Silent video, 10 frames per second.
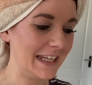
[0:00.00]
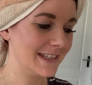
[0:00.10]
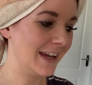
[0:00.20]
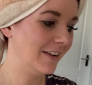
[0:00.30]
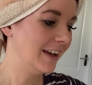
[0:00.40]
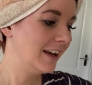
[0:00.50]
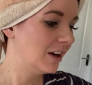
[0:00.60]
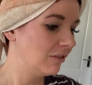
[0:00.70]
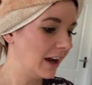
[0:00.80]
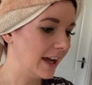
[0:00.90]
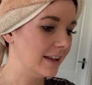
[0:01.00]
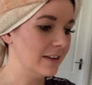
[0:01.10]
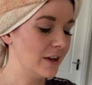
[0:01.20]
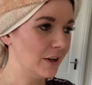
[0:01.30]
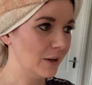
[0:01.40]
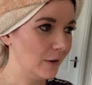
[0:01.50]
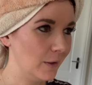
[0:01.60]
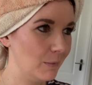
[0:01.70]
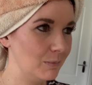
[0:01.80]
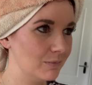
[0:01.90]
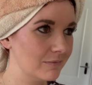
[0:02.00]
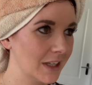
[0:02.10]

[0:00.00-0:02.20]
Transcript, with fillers: So, right, um,